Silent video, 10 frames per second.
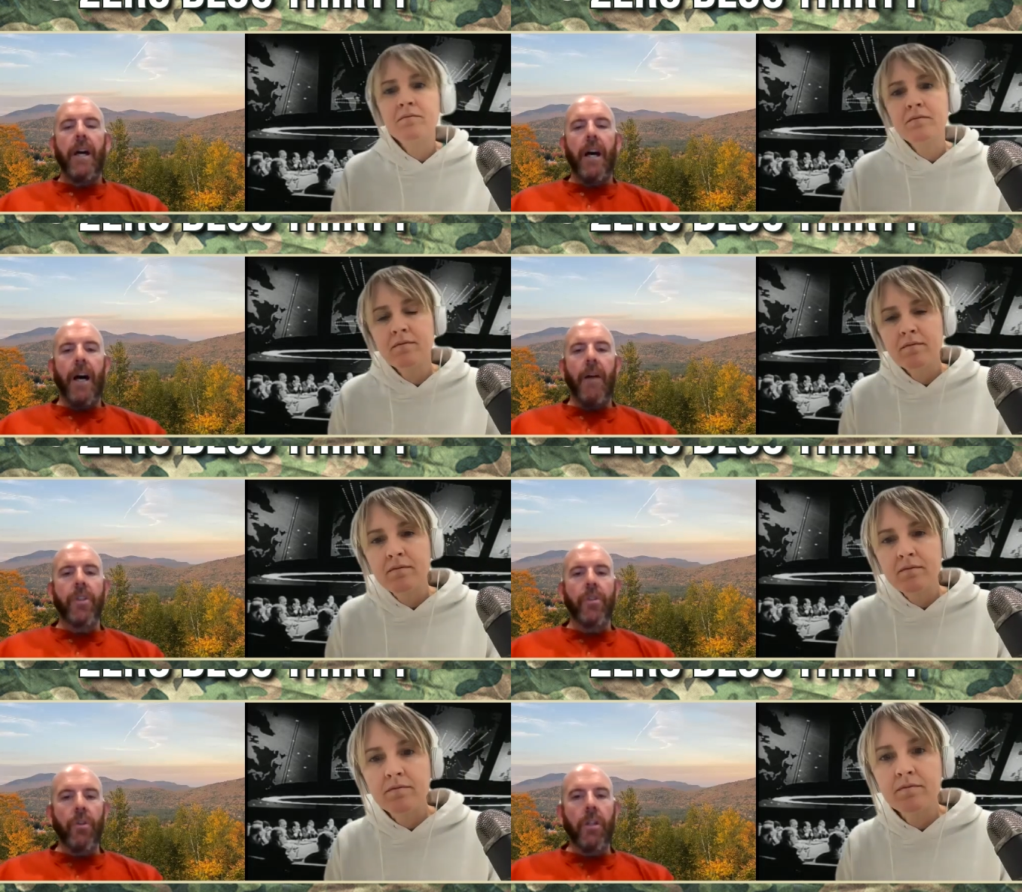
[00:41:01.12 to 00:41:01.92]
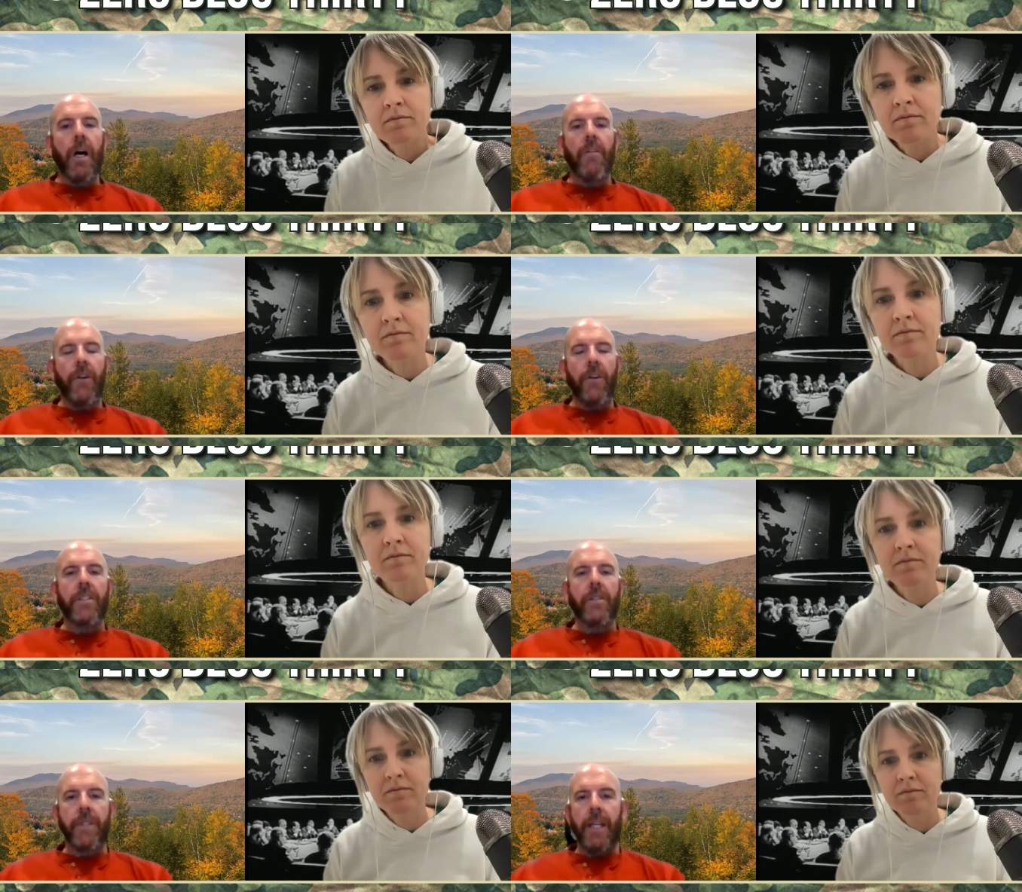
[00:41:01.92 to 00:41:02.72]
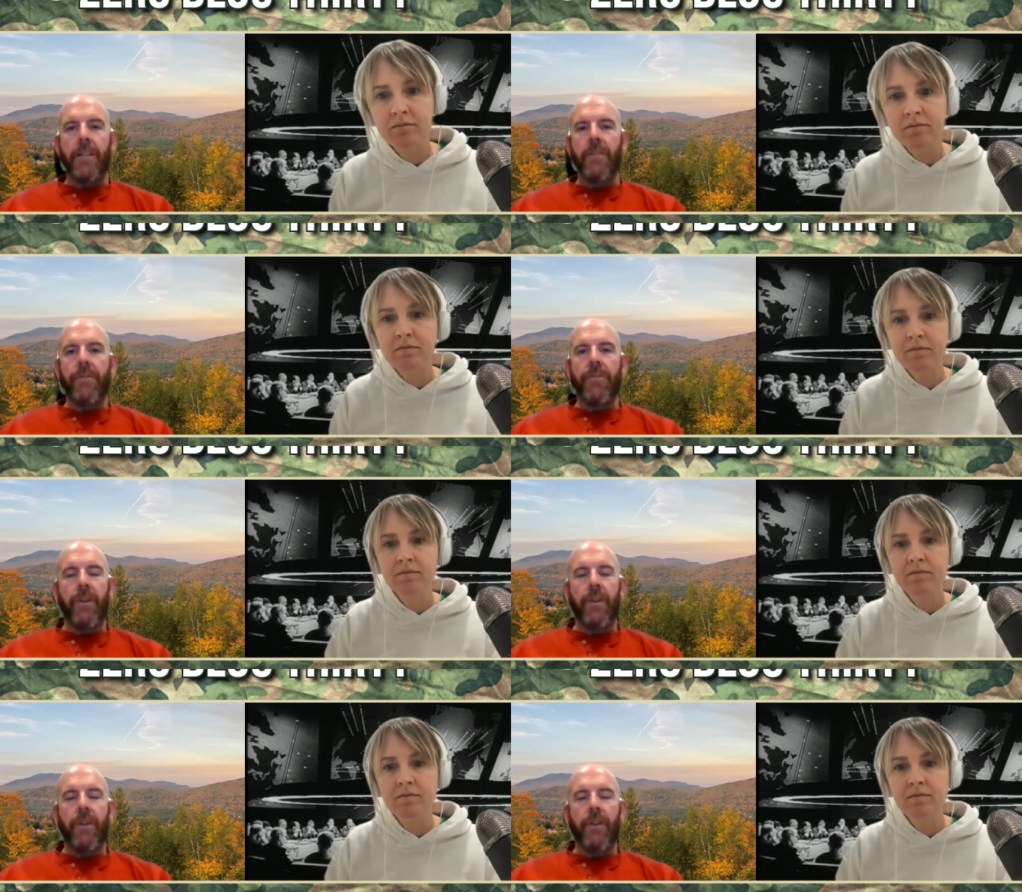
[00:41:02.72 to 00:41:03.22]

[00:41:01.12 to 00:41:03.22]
Speaker 1: So there are a lot of very substantive